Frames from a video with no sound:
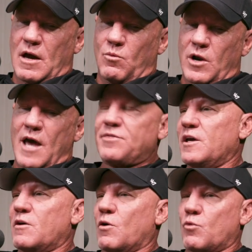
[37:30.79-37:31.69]
what I
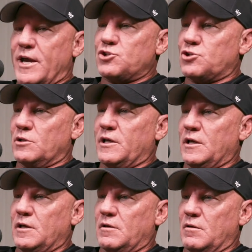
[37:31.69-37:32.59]
think are
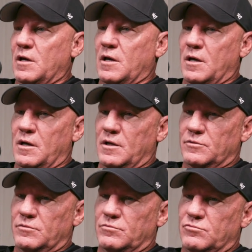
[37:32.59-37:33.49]
racially
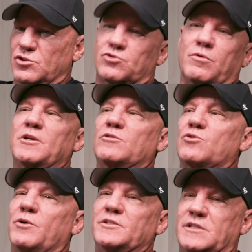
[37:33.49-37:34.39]

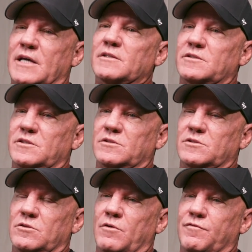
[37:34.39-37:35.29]
discriminatory
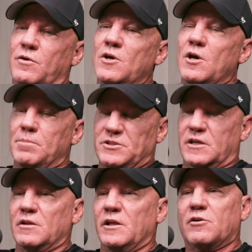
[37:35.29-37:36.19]
sentences.
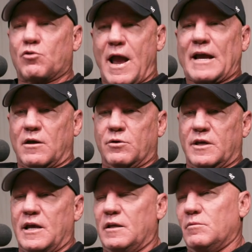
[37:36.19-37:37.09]
Particularly crack
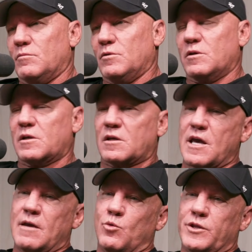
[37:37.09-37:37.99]
cocaine
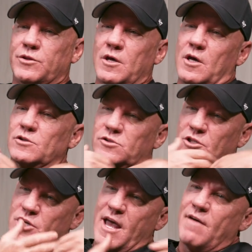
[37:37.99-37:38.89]
came with
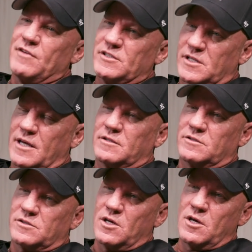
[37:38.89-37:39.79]
such a heavy sentence.